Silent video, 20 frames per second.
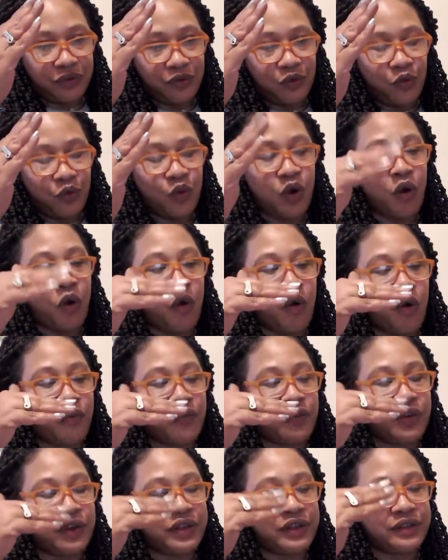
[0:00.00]
or an
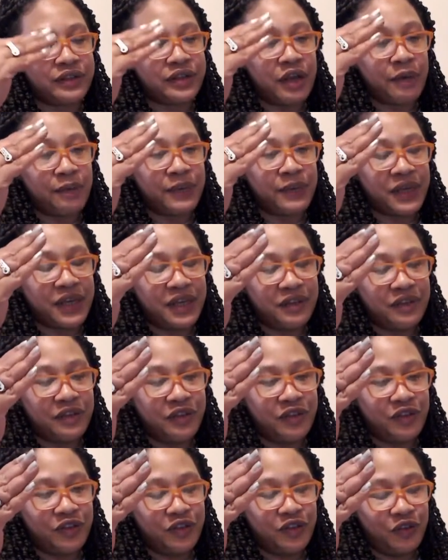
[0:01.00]
offer is coming
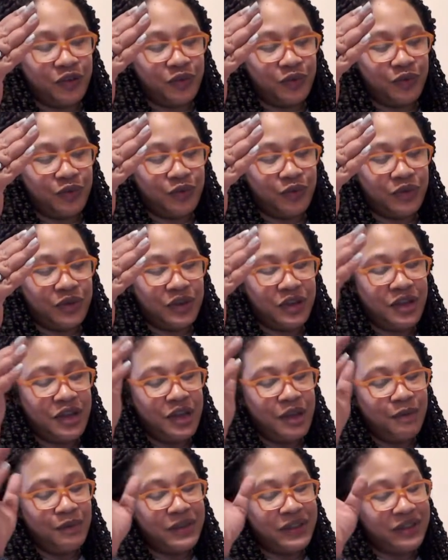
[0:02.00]
into you.
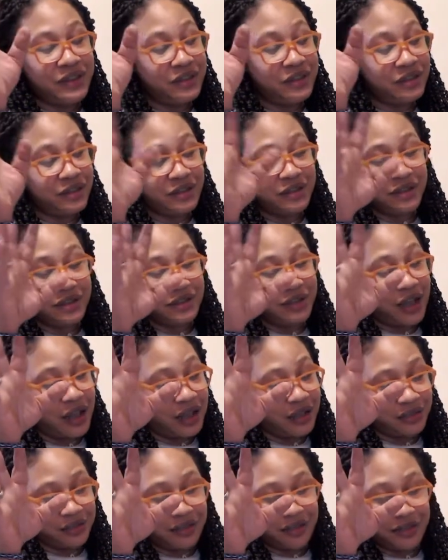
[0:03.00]
But this is a
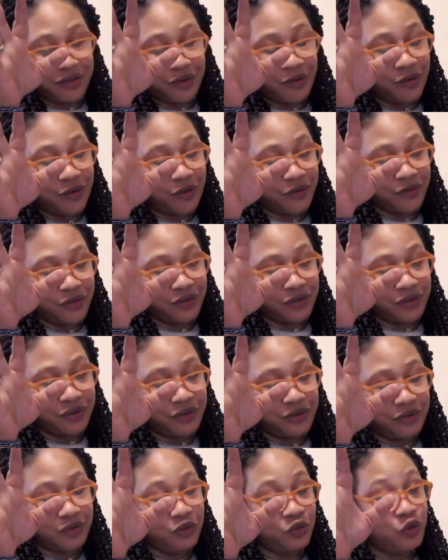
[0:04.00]
toxic offer.
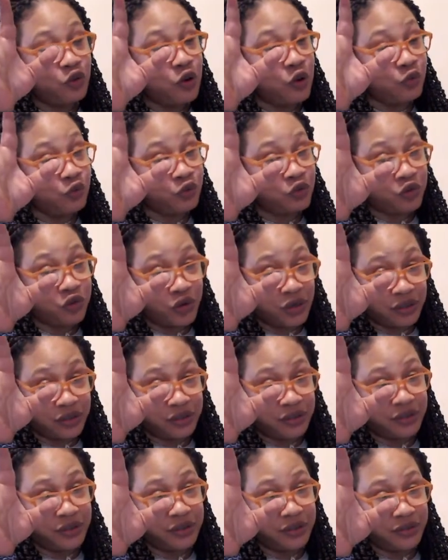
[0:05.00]
You don't
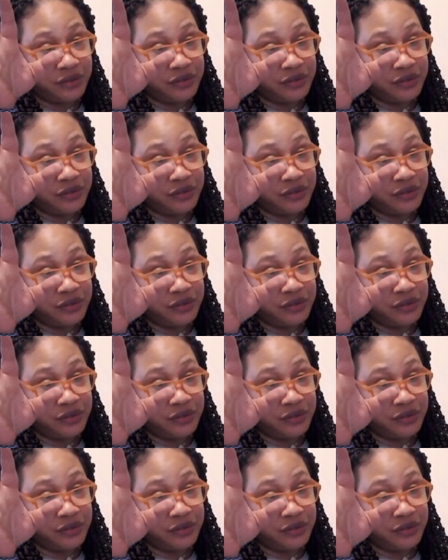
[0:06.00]
trust it.